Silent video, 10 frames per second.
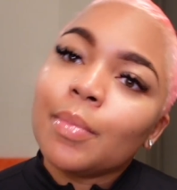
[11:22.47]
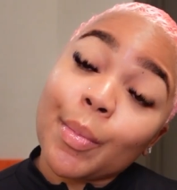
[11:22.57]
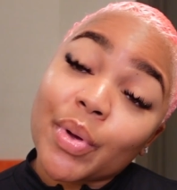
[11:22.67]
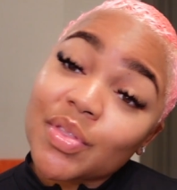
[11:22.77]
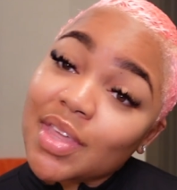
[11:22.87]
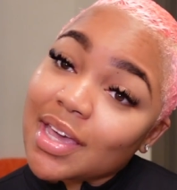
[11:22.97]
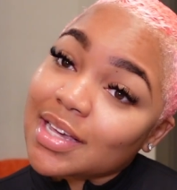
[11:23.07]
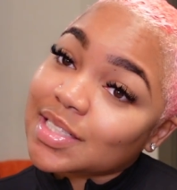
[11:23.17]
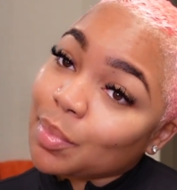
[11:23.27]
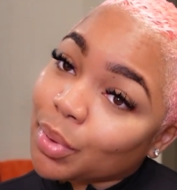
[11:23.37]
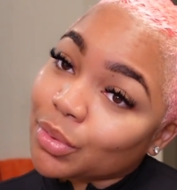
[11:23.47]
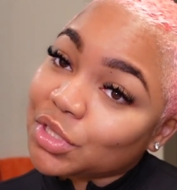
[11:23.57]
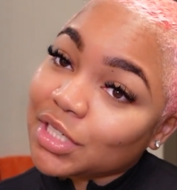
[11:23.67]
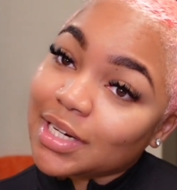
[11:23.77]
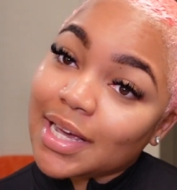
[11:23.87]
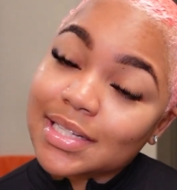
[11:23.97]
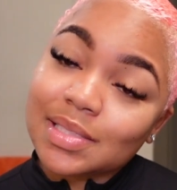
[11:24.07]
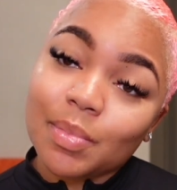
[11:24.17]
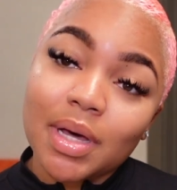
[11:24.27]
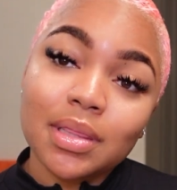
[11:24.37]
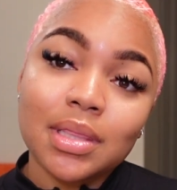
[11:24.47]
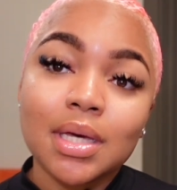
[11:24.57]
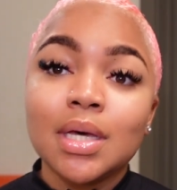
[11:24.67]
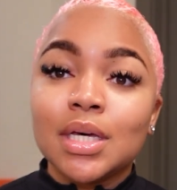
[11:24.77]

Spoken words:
My birthday is approaching next month.